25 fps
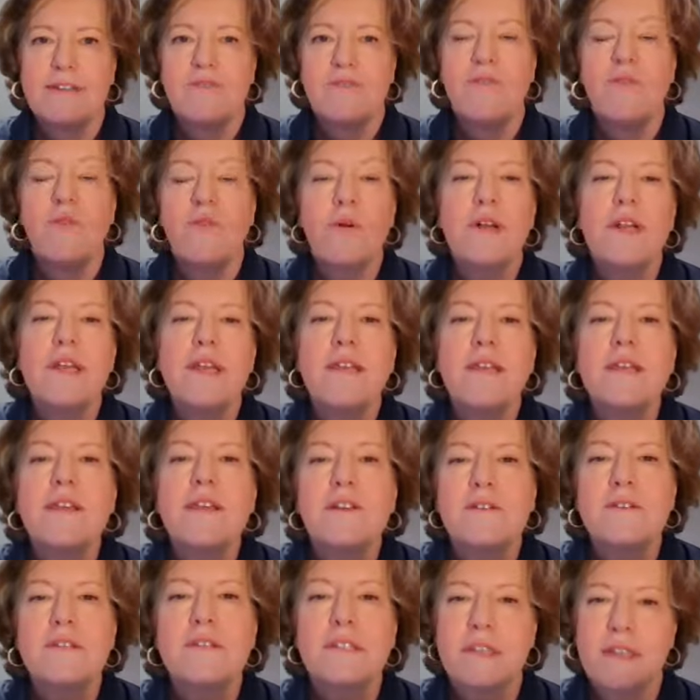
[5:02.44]
40
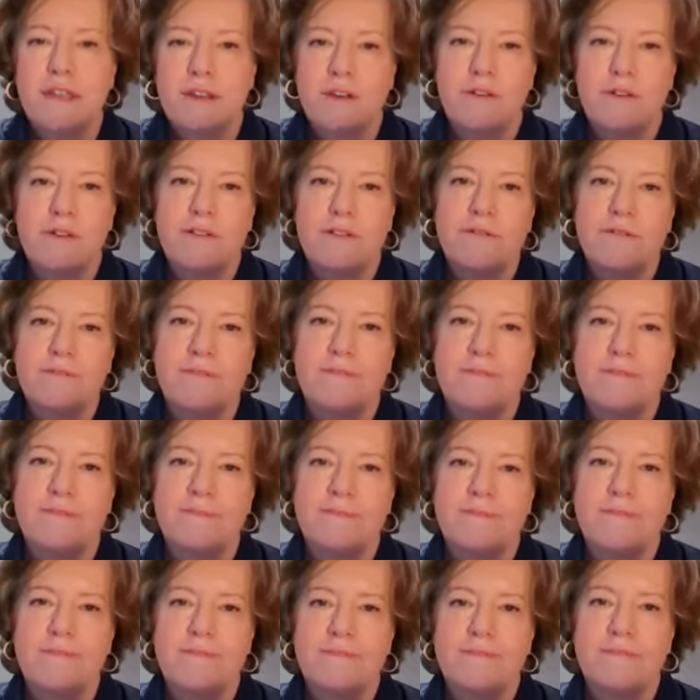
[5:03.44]
years later,
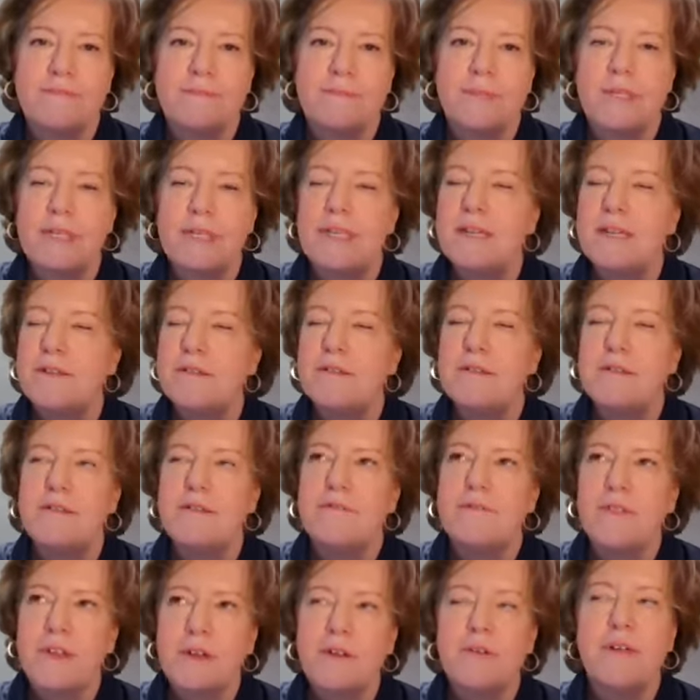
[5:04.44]
but in a
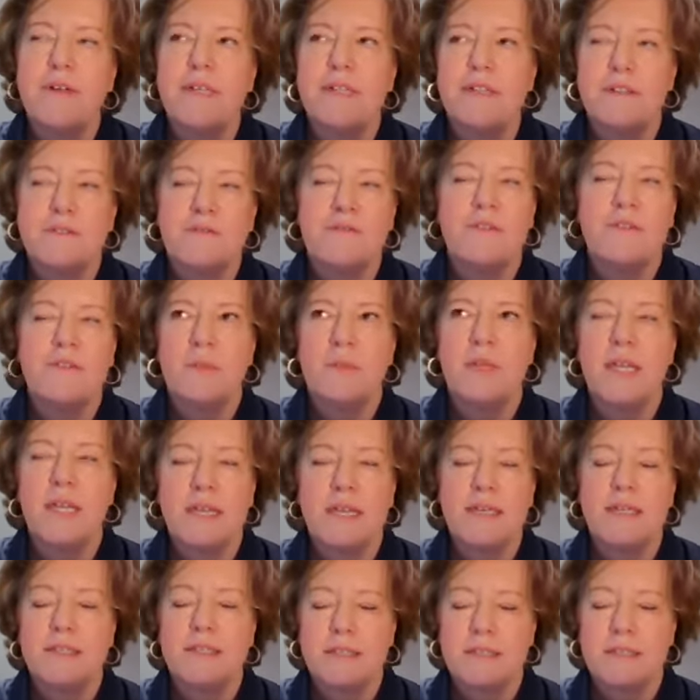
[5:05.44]
very different
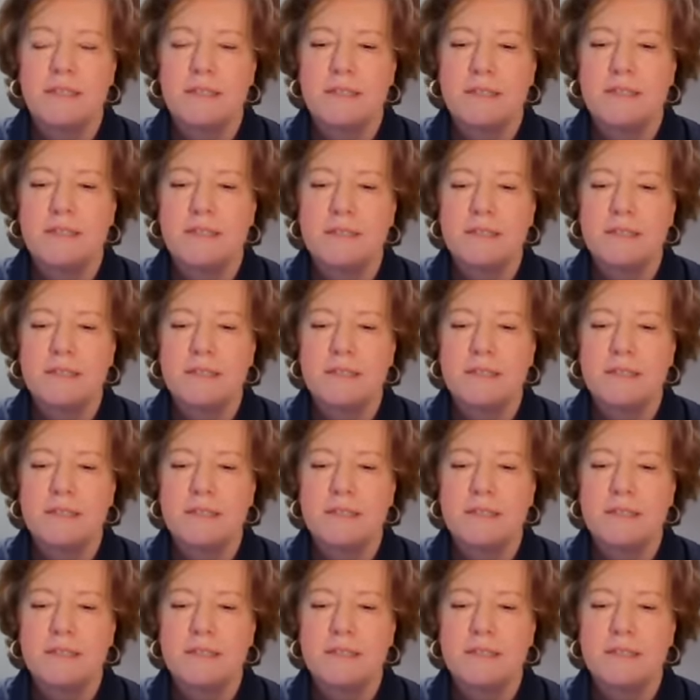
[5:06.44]
place.